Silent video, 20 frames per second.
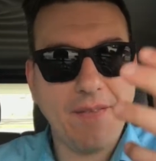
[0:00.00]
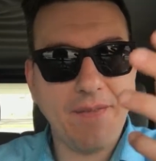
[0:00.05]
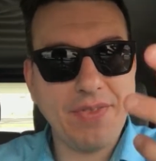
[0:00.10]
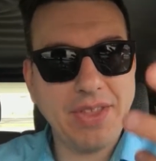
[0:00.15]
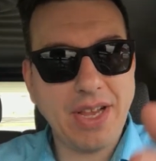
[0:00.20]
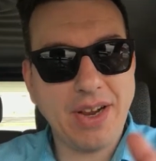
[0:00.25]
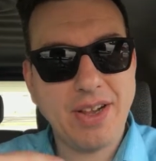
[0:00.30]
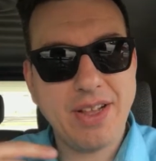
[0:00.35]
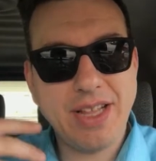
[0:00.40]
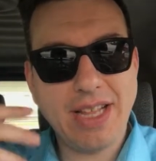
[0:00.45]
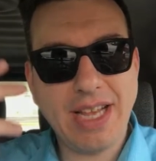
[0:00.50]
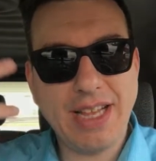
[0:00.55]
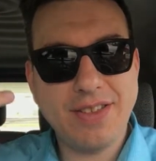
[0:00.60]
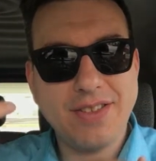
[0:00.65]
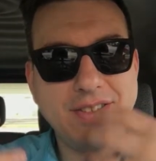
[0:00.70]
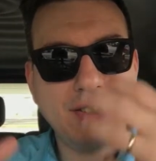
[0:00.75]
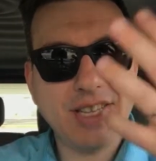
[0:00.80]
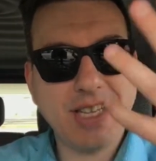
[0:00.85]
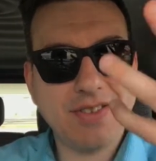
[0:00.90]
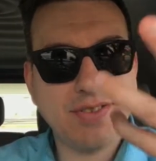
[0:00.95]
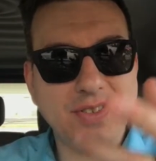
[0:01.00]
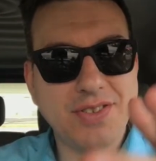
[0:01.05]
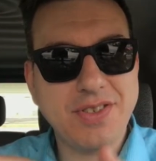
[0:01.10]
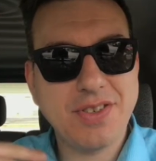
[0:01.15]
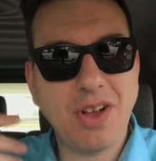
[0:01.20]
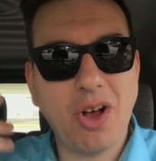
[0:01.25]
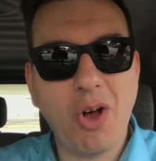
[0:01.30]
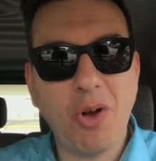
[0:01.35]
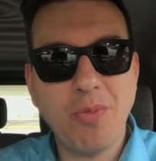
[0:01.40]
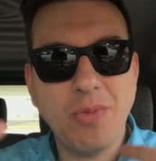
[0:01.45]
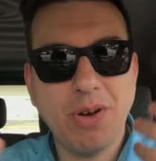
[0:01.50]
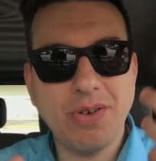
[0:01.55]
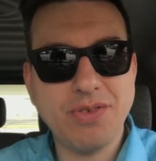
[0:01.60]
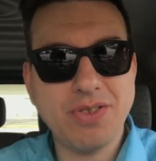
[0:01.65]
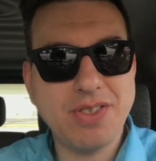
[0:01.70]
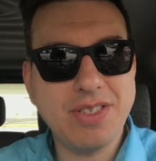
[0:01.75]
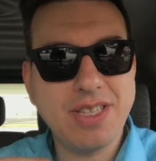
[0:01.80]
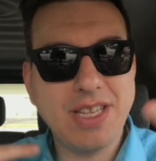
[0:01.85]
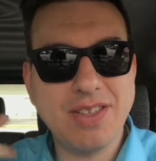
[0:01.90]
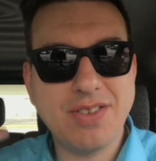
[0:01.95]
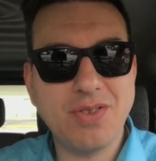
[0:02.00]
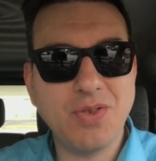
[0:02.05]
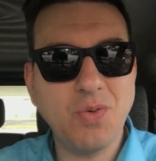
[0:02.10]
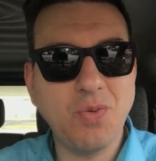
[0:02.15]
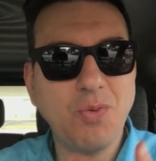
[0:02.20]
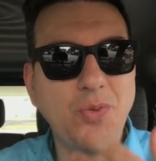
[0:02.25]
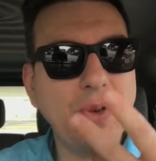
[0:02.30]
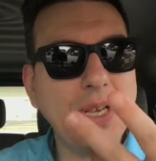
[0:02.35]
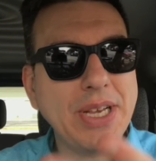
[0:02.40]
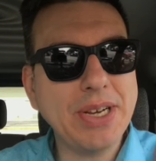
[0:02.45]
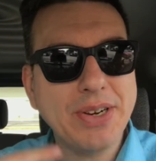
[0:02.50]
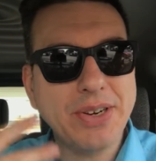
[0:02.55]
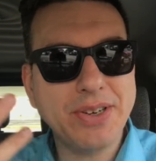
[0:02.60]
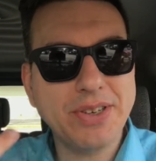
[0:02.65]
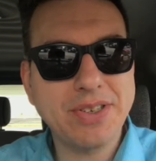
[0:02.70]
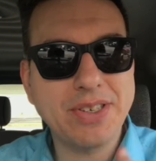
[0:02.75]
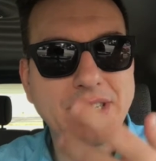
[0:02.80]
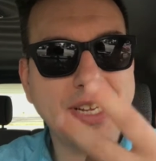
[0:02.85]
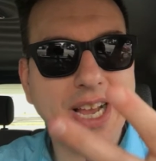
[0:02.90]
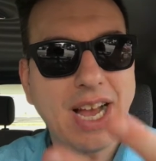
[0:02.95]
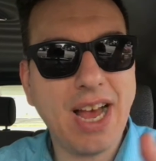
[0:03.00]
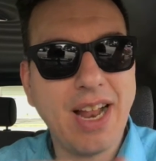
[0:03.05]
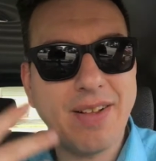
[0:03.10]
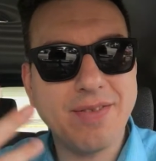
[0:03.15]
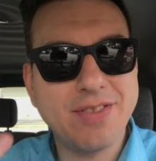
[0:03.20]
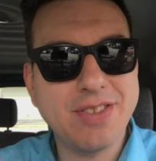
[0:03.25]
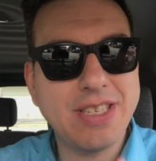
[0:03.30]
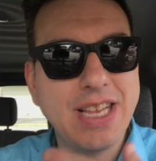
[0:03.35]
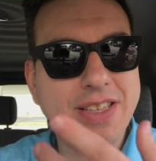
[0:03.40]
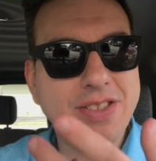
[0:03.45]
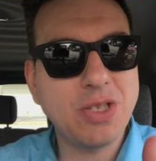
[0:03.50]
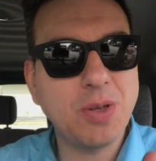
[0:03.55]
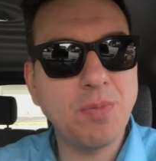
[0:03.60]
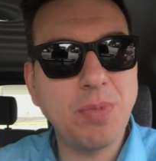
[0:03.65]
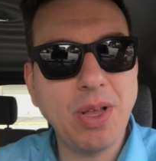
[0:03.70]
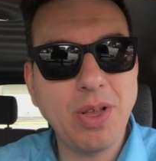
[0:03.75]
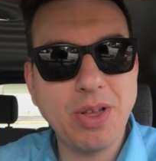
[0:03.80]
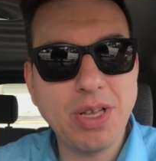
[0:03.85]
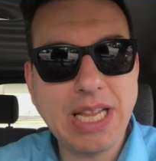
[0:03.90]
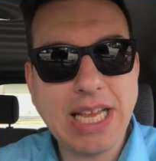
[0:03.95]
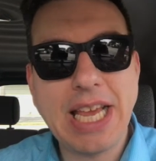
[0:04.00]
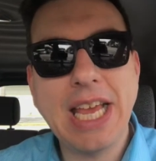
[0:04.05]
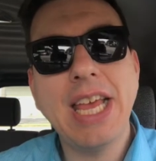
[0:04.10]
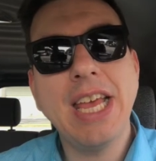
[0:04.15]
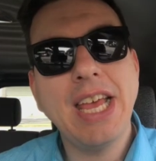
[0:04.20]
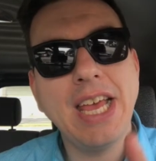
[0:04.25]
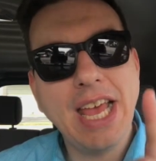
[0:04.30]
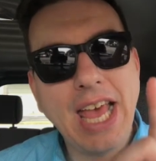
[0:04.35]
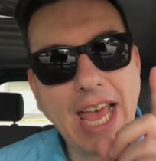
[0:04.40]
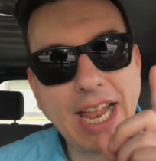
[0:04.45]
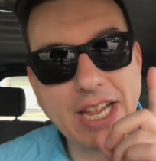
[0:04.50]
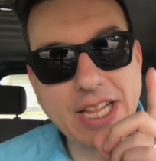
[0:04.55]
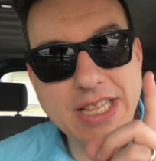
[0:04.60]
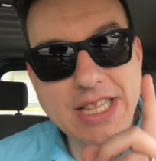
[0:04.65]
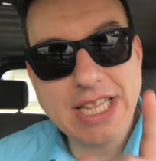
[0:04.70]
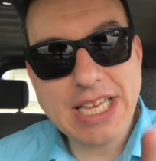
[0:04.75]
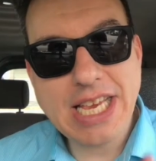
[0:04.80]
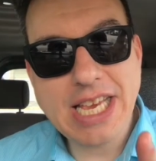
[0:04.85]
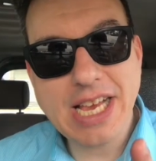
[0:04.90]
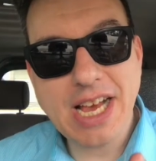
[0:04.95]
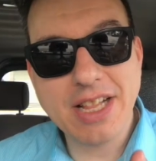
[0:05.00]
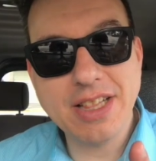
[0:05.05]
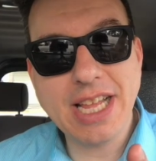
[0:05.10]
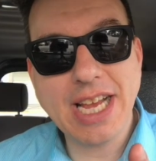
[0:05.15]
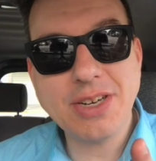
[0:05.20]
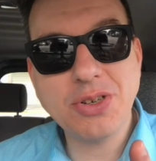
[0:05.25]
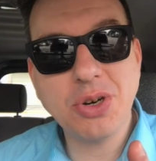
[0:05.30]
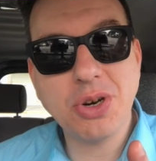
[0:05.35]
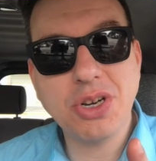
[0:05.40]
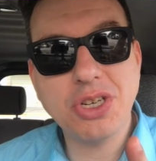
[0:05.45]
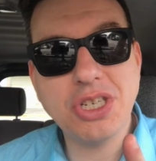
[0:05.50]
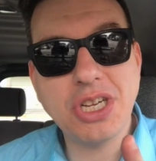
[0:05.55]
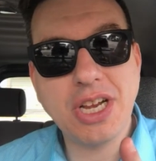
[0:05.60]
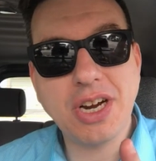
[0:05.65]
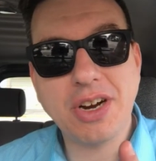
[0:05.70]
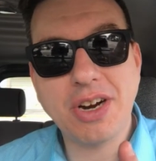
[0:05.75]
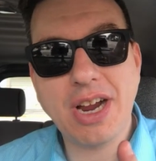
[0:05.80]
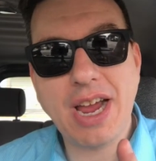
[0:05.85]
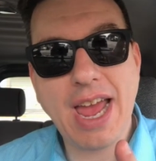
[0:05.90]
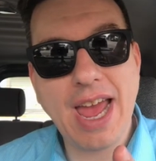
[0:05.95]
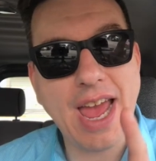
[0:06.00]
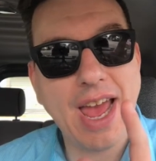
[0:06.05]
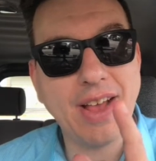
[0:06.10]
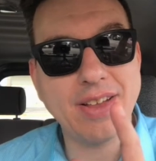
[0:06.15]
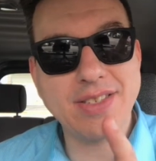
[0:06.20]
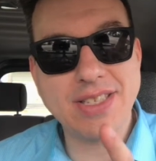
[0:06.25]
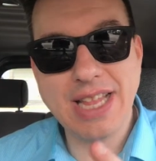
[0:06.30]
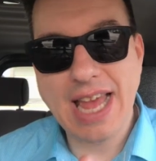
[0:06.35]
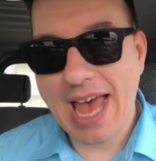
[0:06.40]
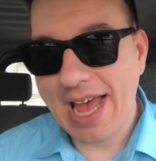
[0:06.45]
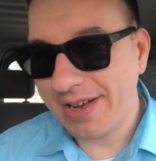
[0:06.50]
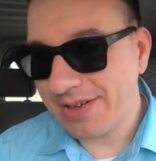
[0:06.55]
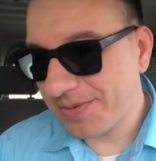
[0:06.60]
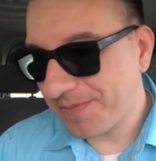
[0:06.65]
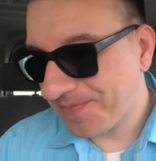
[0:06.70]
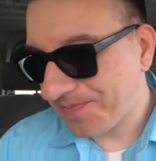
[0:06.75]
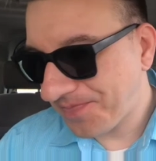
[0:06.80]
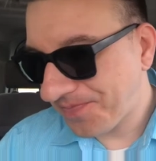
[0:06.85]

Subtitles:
There, it's this almost this weird kind of sensibility, and the electric chair has that.